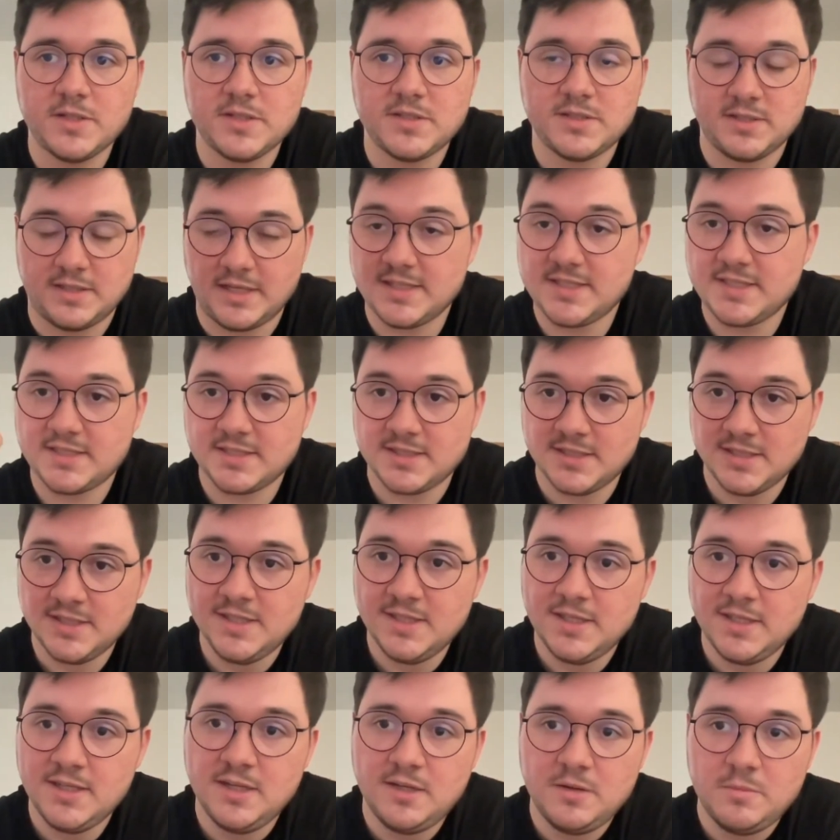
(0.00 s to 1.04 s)
So that's
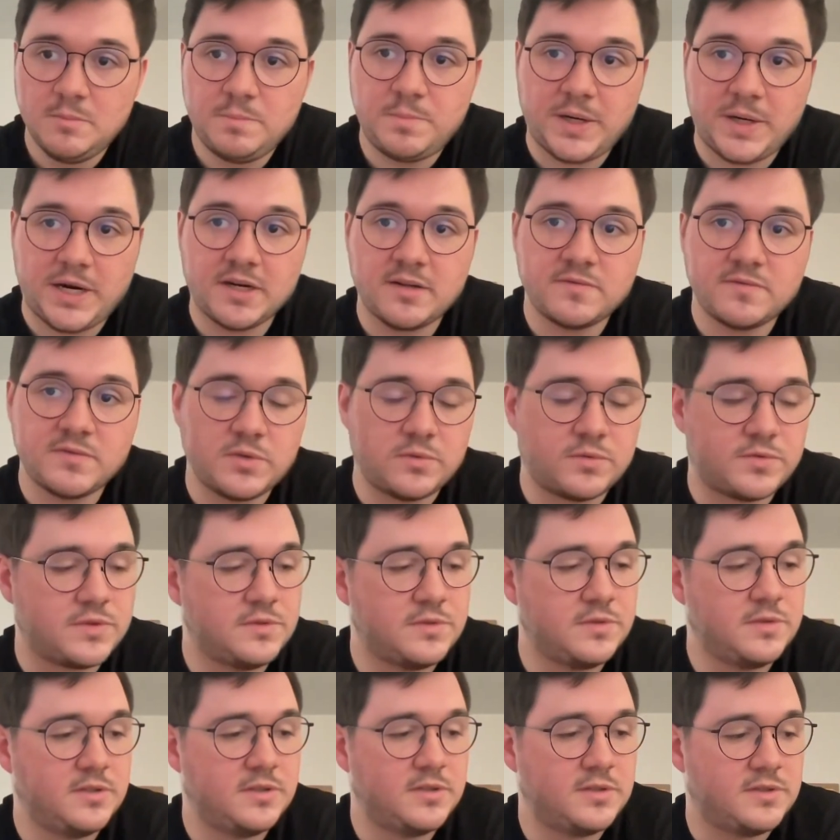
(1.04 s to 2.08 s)
part of
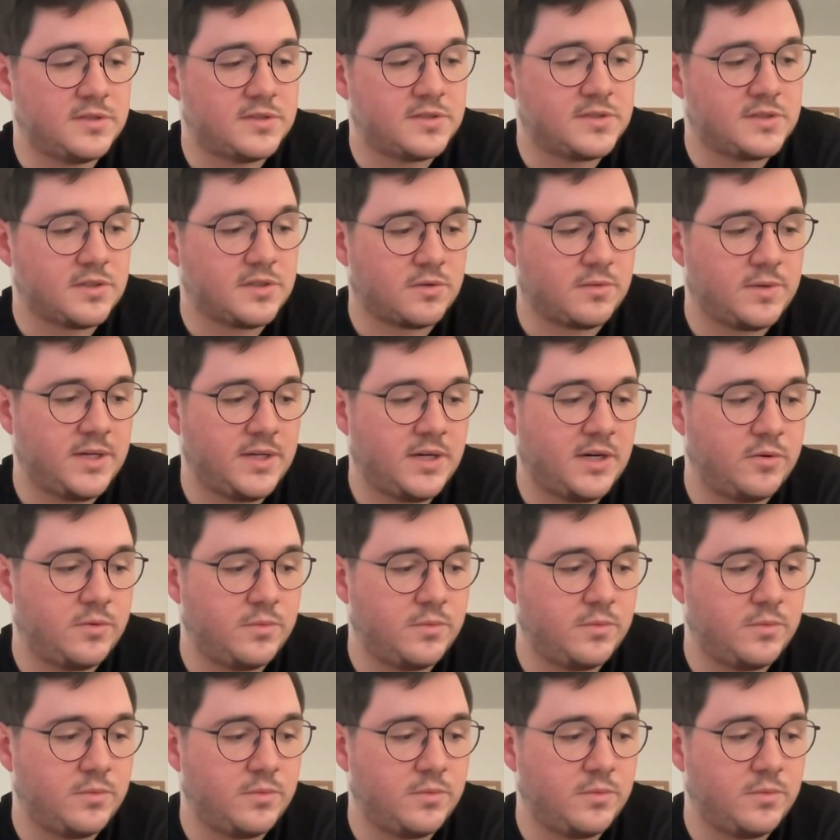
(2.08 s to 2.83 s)
the story, how